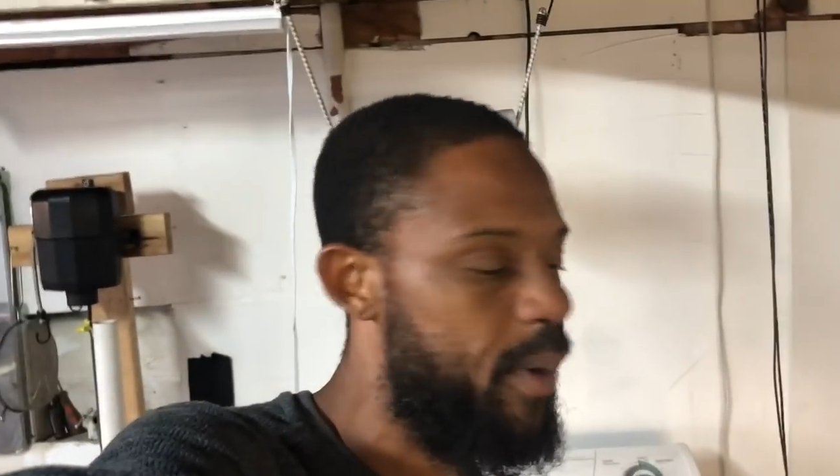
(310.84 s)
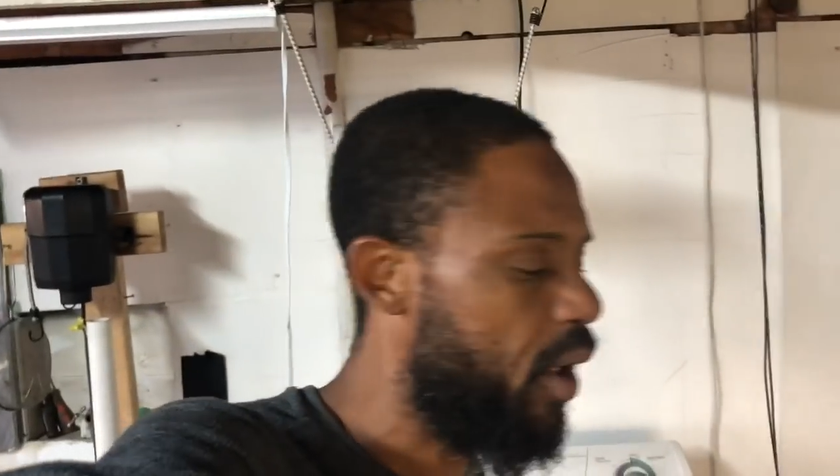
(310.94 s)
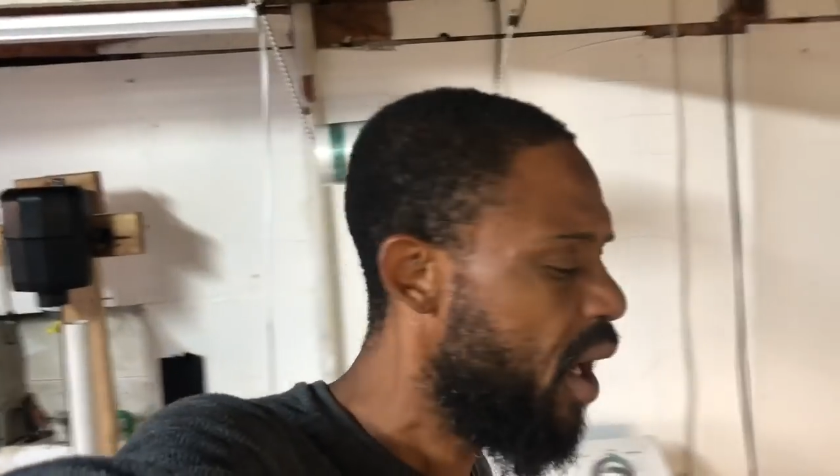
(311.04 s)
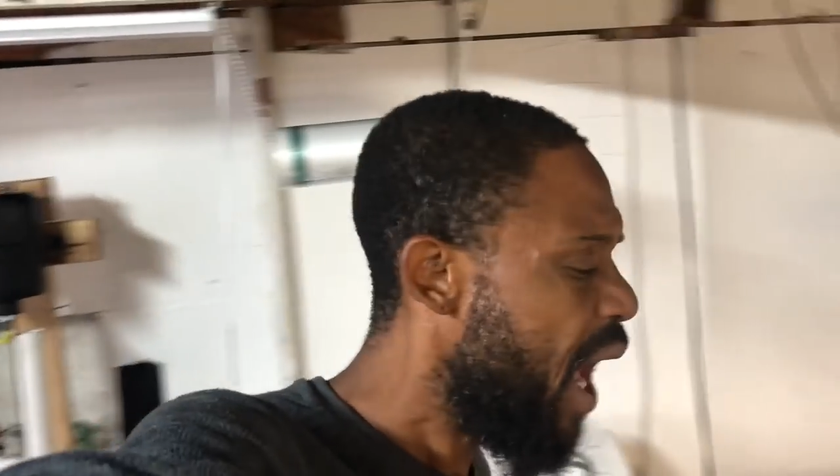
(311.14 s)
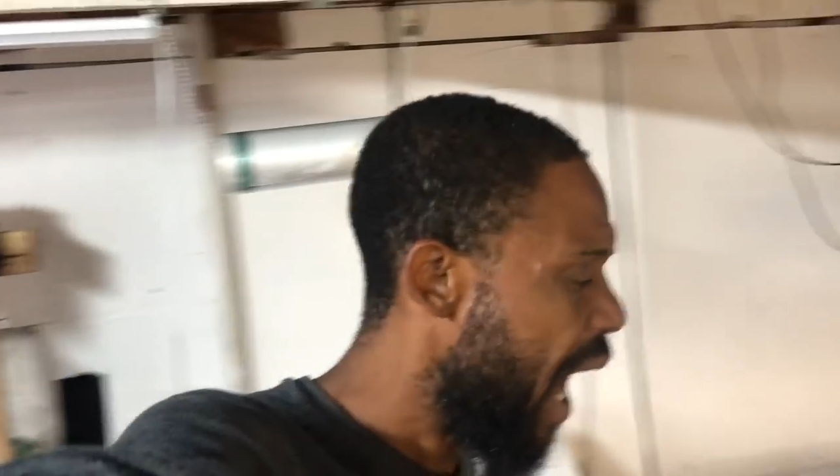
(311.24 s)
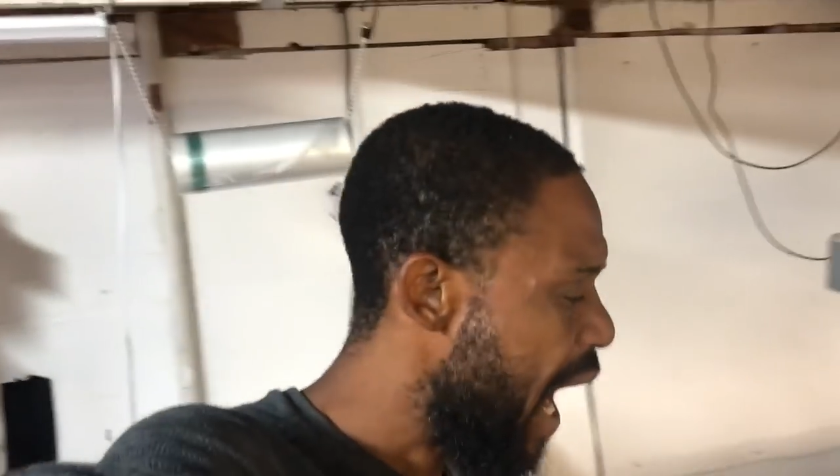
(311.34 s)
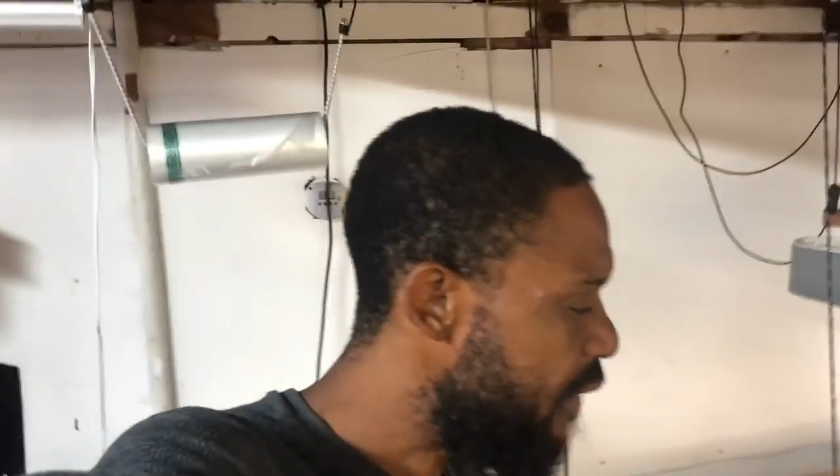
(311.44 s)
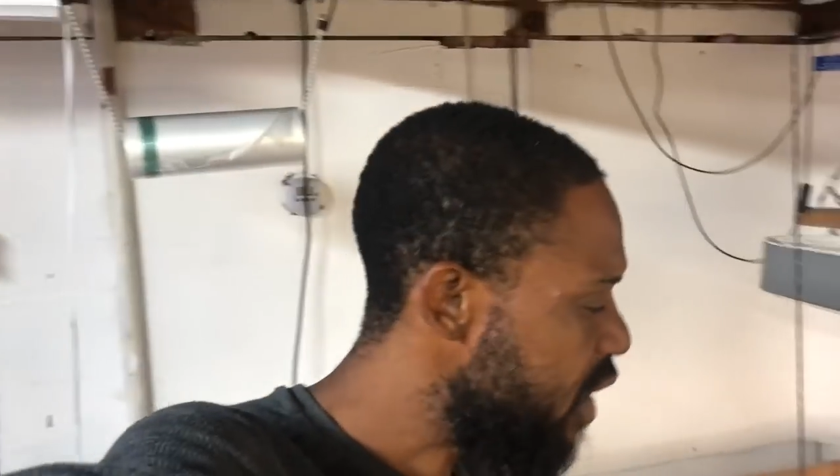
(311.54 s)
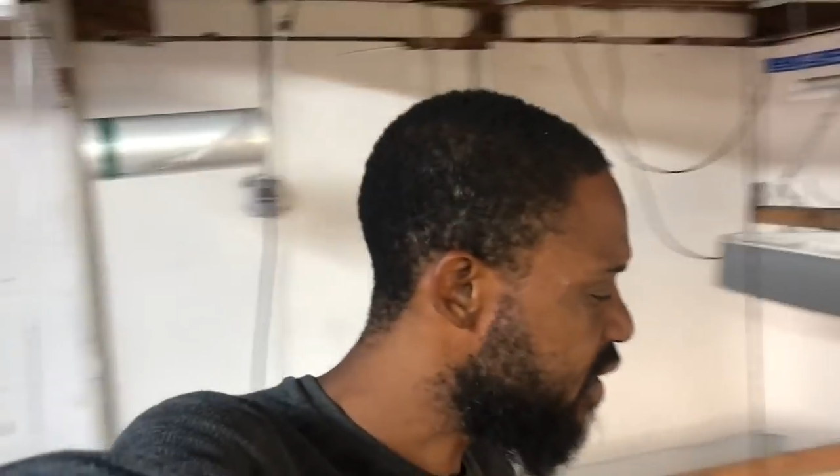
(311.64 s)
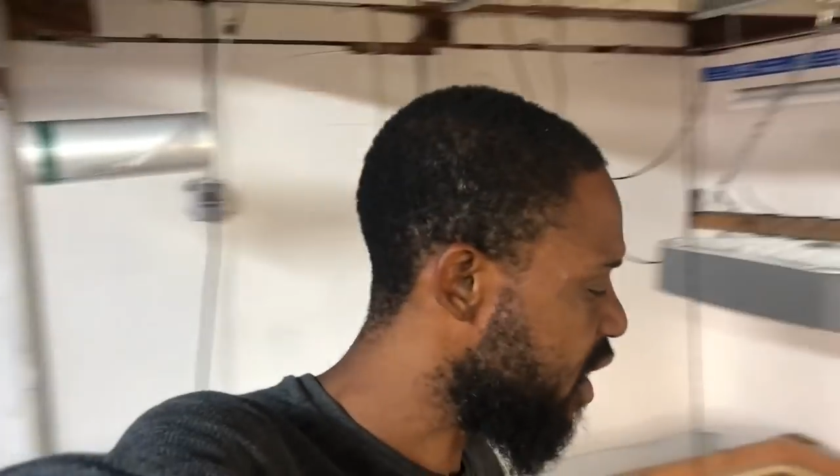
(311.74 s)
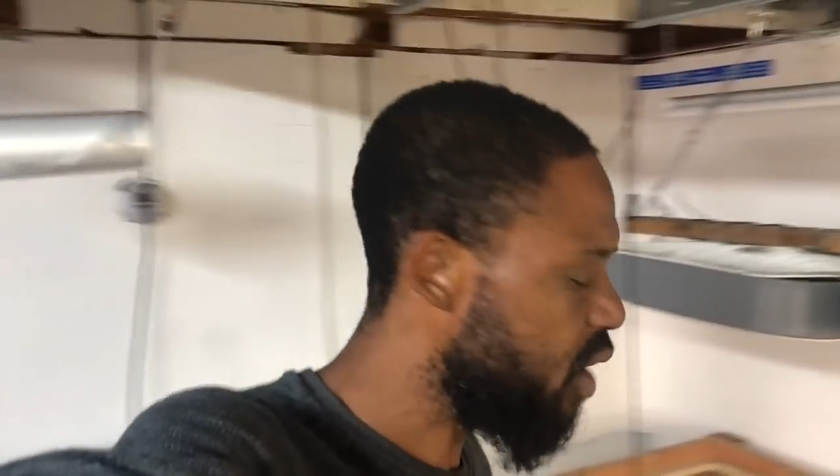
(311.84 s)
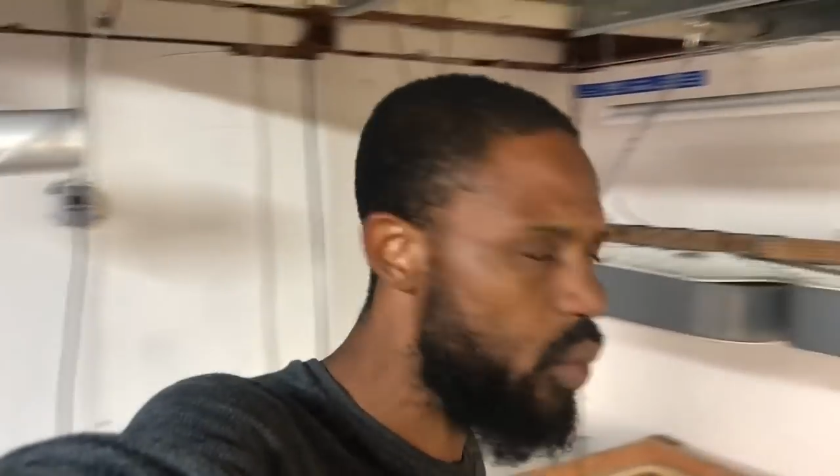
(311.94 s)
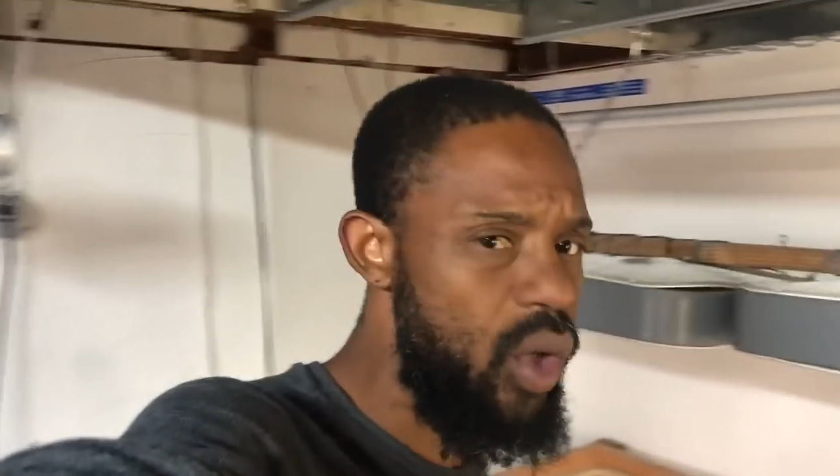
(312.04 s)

spinner. I haven't done